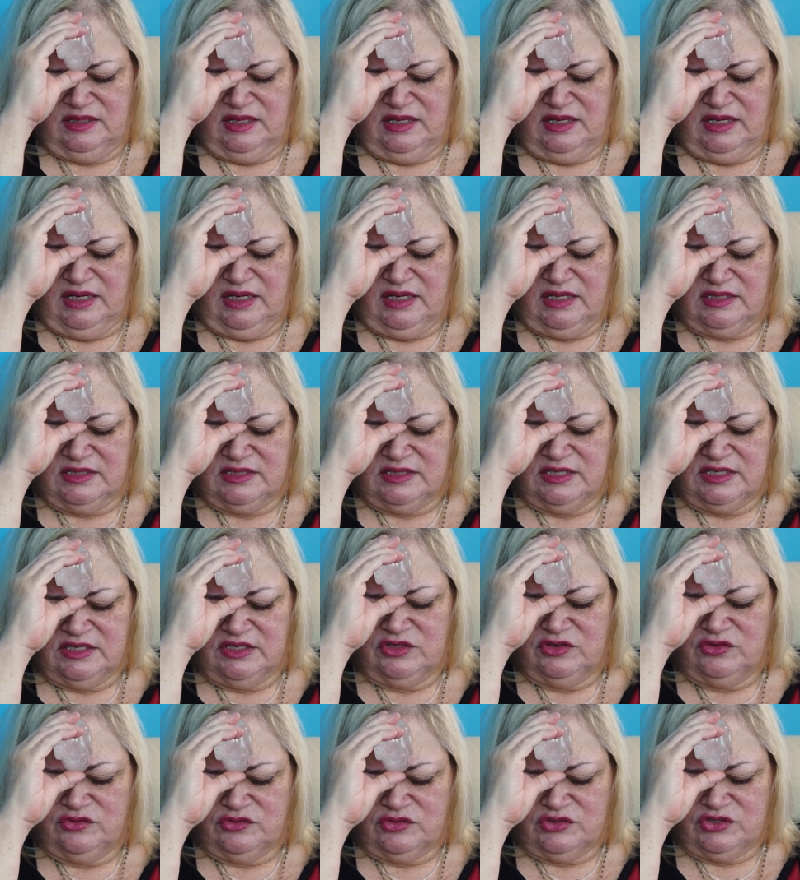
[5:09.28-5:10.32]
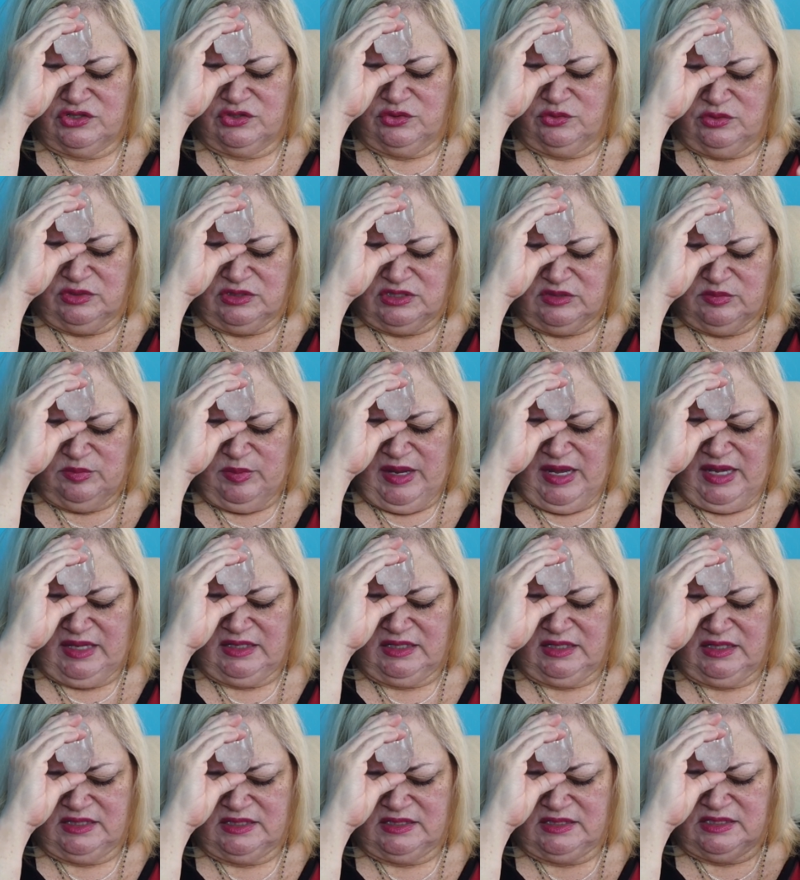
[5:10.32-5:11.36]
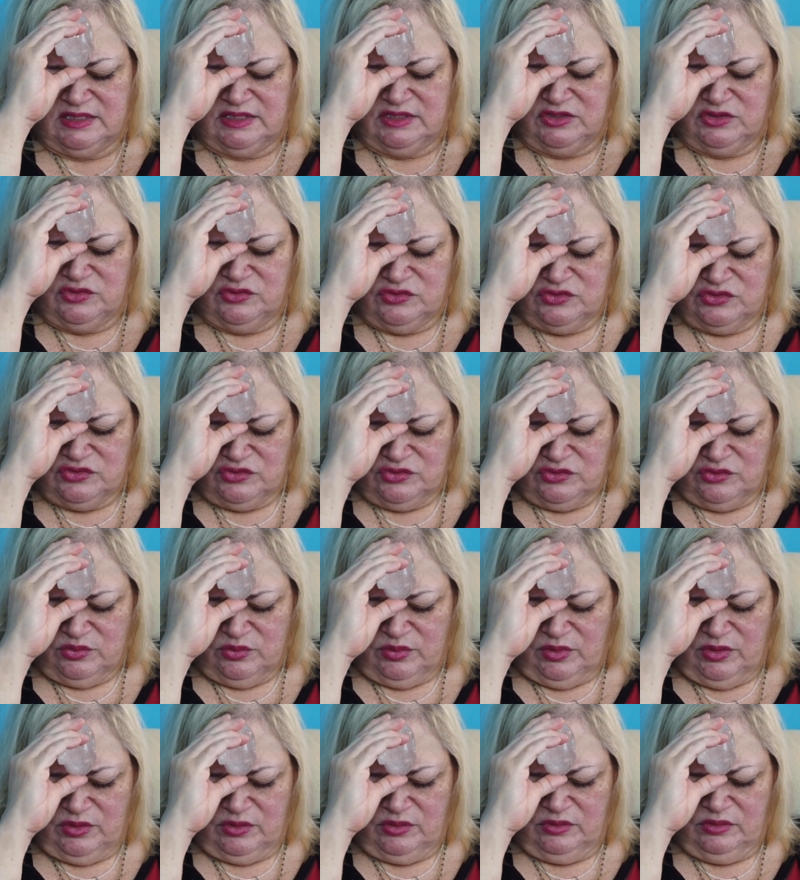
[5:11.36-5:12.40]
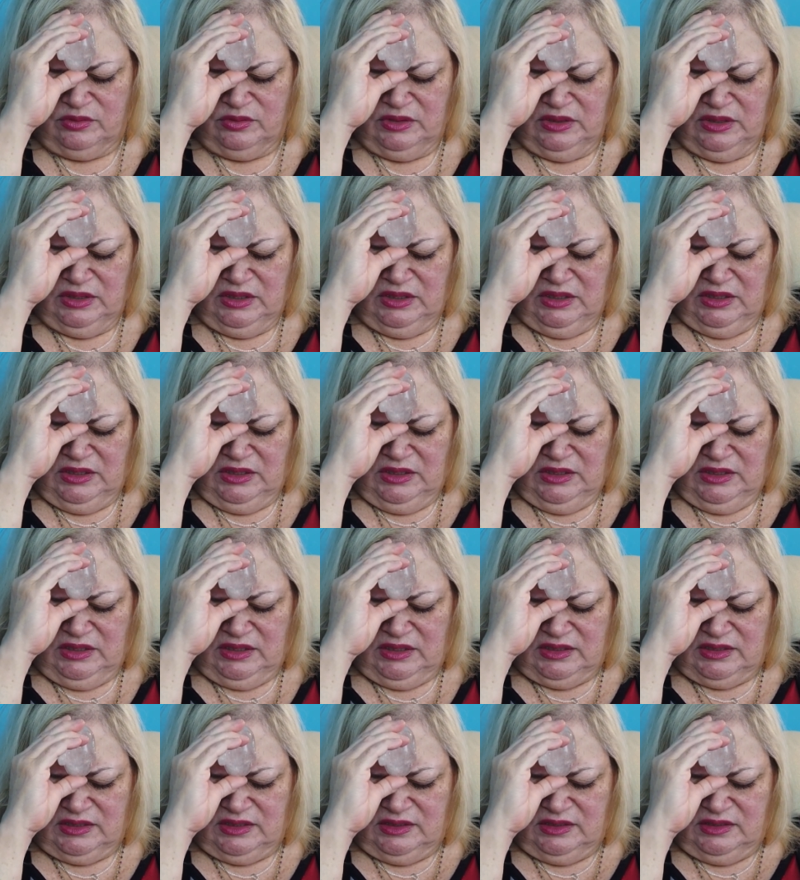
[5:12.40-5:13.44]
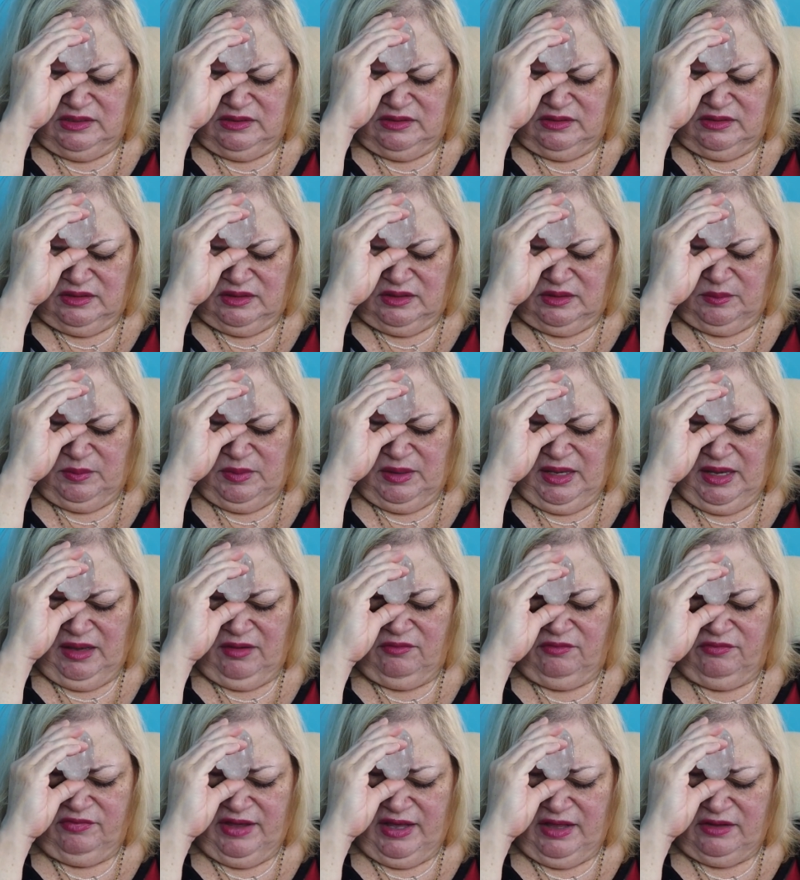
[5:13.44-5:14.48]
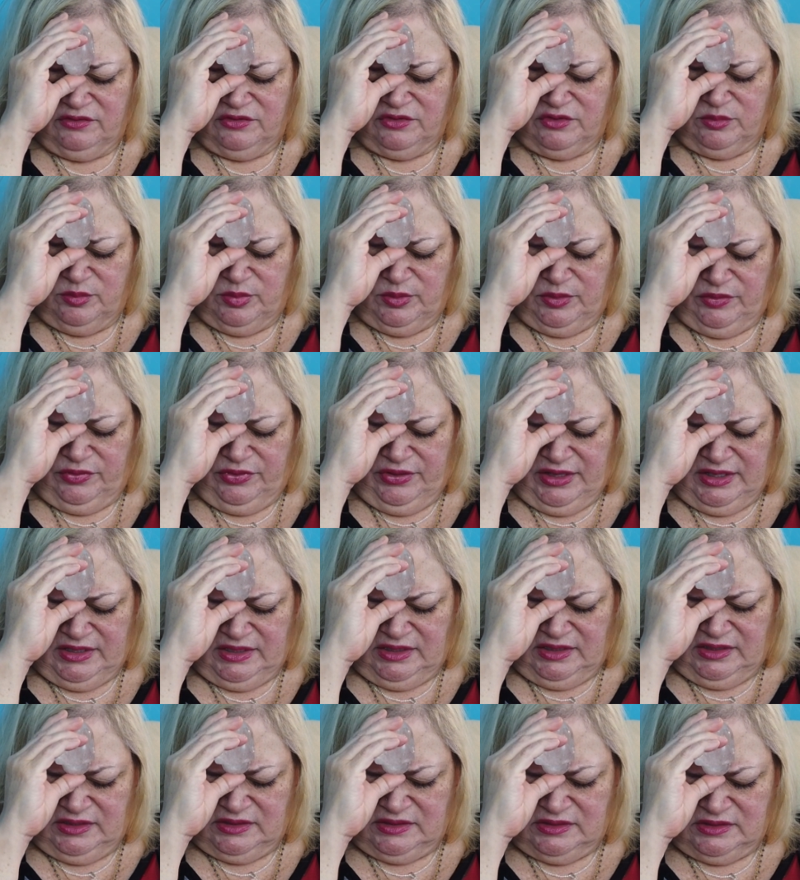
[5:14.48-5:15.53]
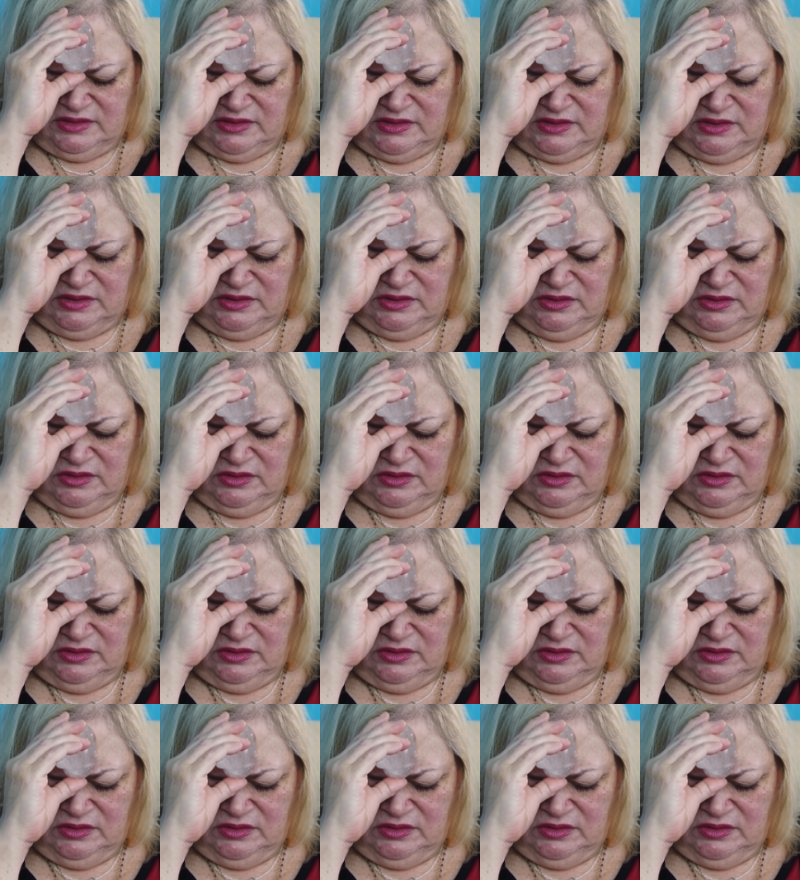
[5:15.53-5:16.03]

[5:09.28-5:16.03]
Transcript: then it continues to expand, it continues to grow, and how valuable that is.